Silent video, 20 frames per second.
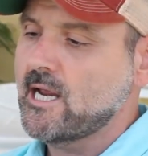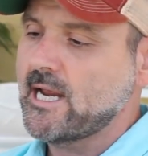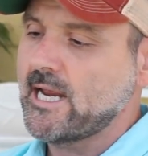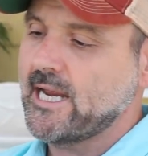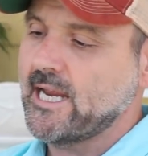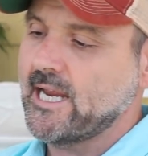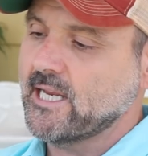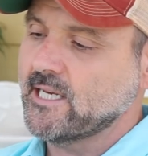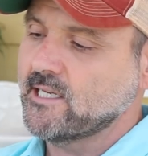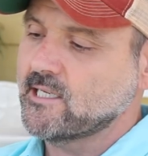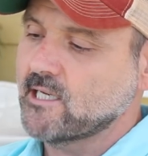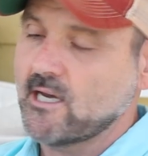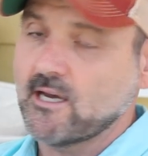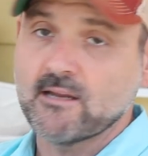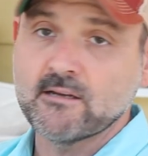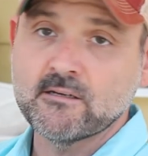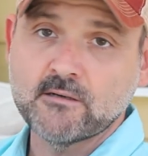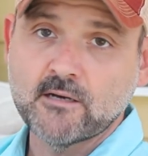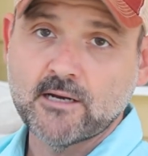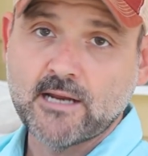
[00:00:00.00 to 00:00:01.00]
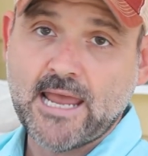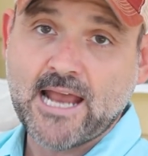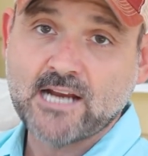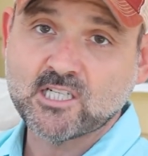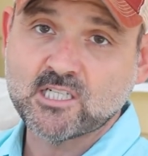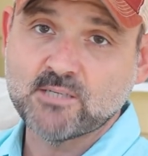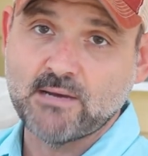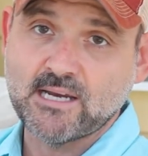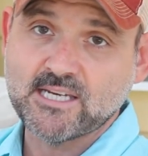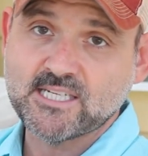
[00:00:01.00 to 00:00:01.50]
and uh,
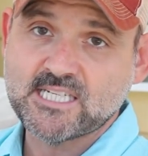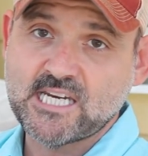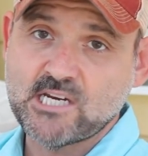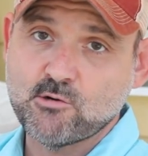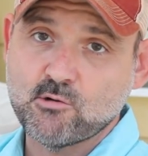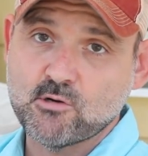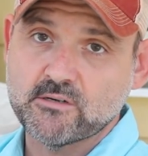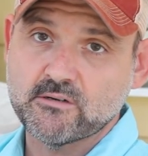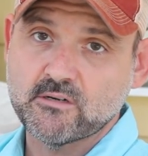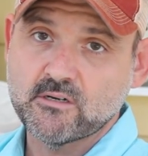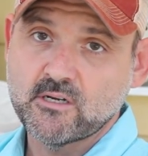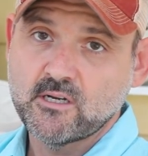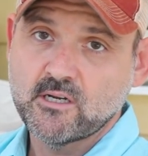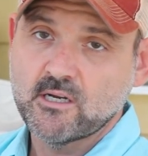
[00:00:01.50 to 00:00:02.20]
actually my secret